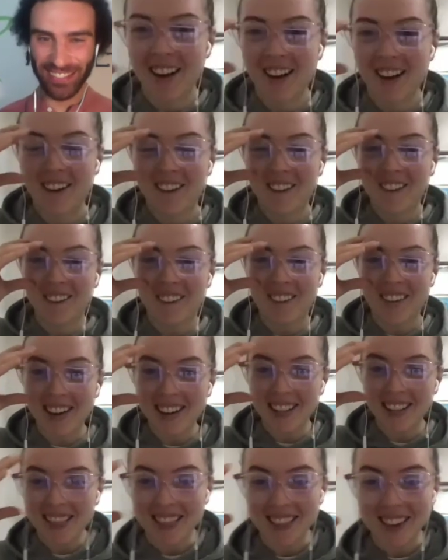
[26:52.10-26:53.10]
What?
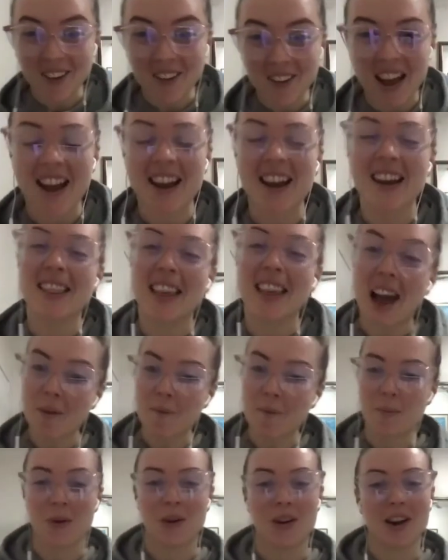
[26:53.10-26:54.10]
And at
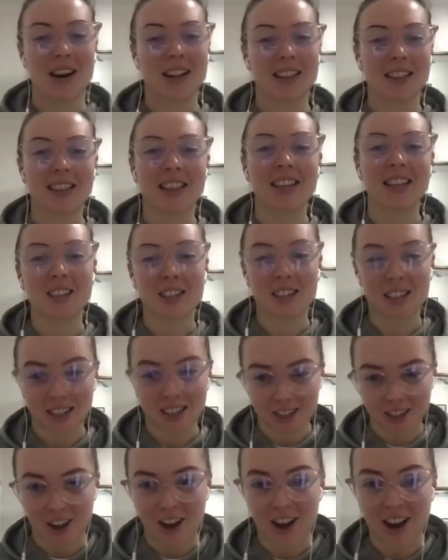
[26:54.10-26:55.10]
that point, this
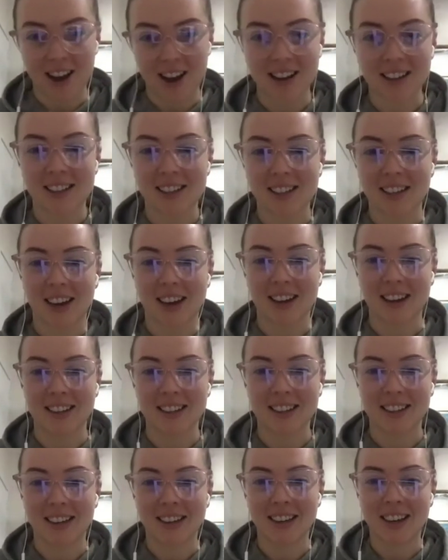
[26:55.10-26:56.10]
client said
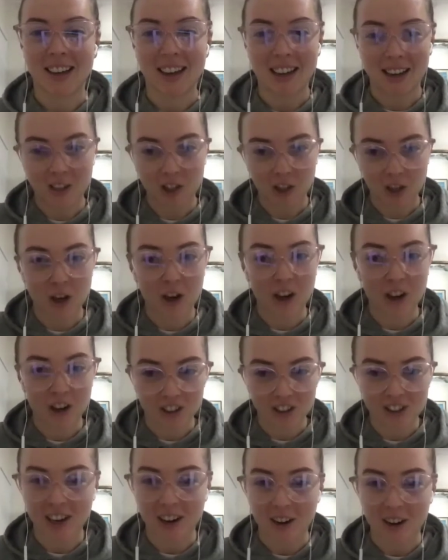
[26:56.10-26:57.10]
into
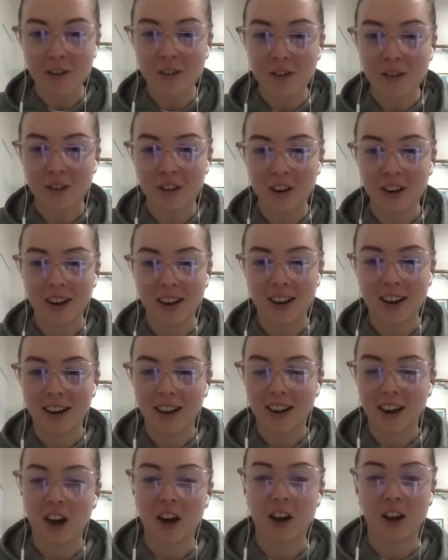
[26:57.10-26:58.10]
herself,
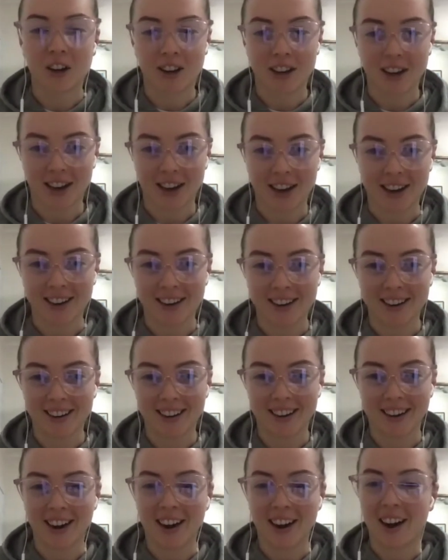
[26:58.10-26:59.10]
okay,
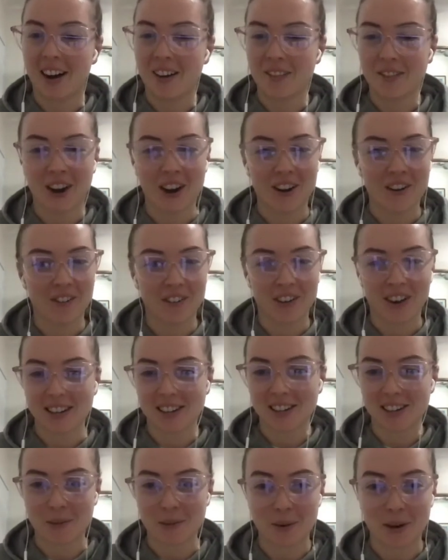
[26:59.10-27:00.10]
I'm going to find
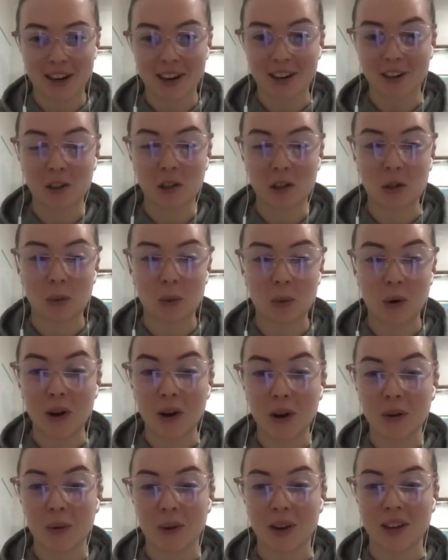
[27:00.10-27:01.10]
somebody else to work with,